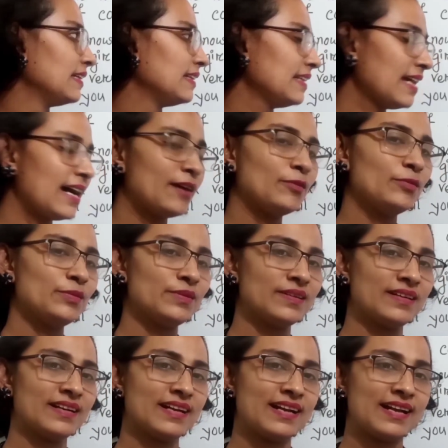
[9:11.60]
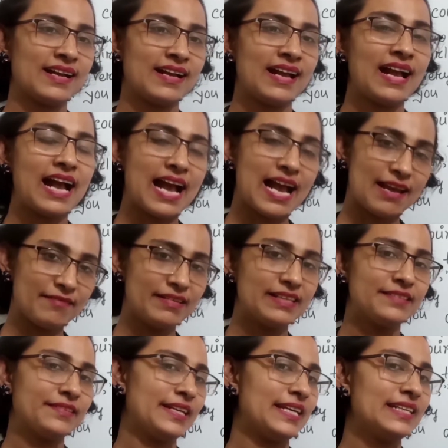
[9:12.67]
Now I will
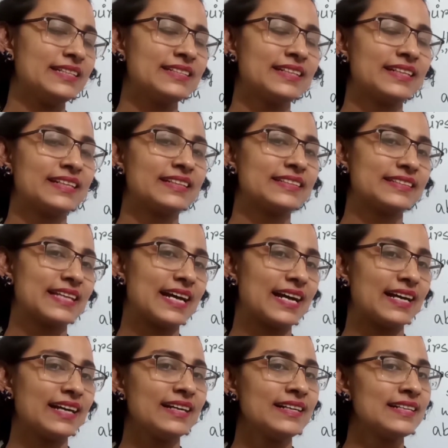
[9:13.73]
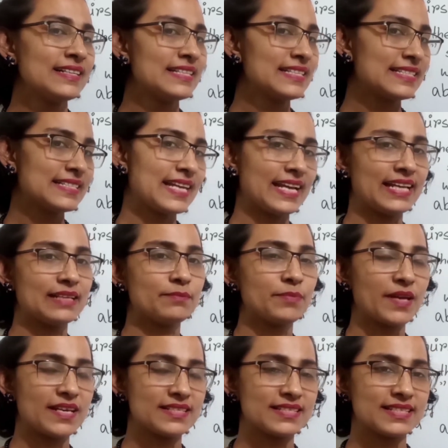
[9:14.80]
read the second
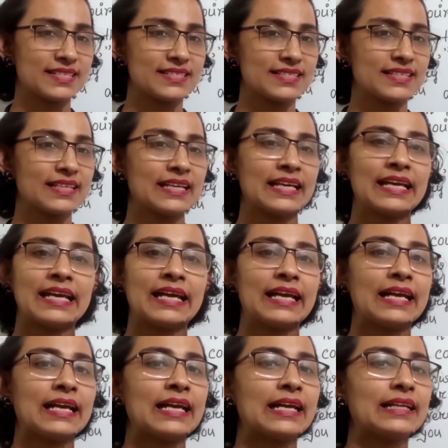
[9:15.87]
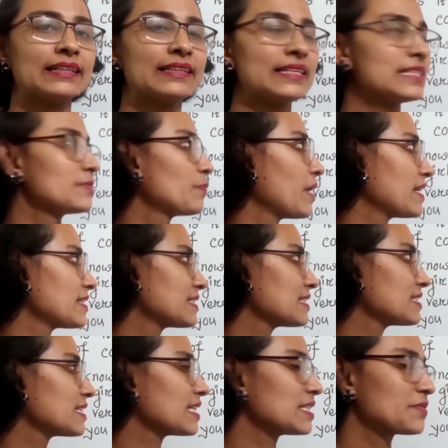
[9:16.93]
passage. This passage
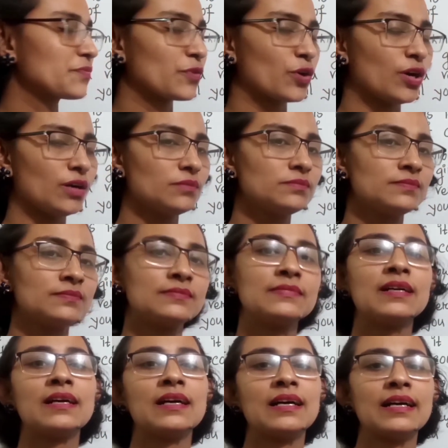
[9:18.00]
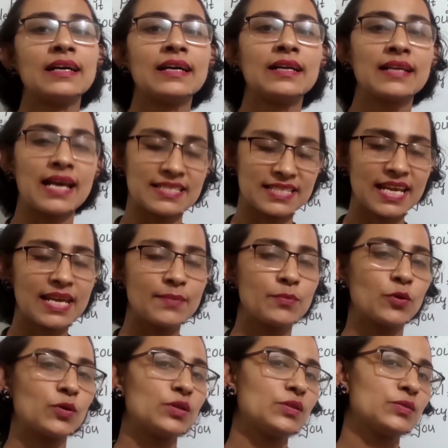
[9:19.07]
is from Rajshahi
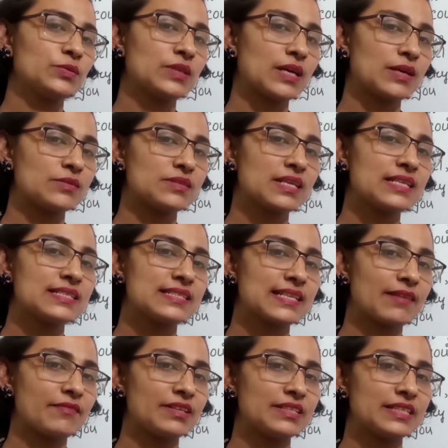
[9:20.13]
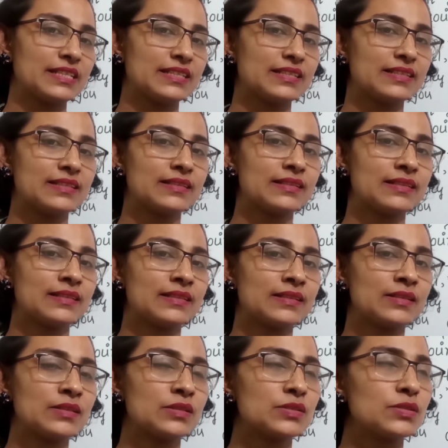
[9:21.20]
Board 2017.
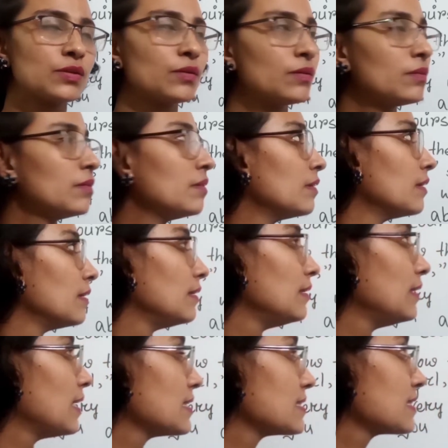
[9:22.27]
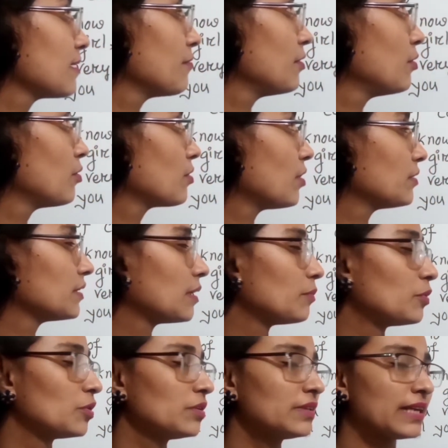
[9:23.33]
So let's have a look on the
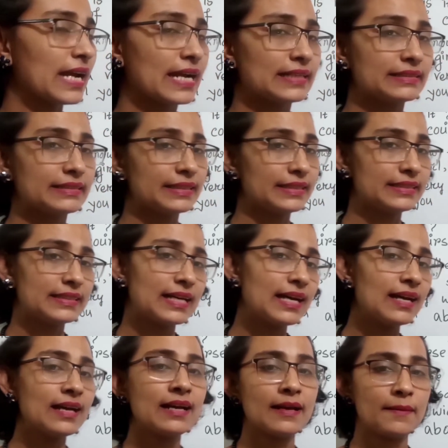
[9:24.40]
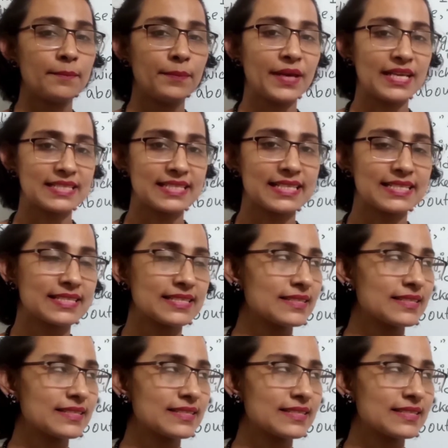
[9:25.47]
board and read the passage.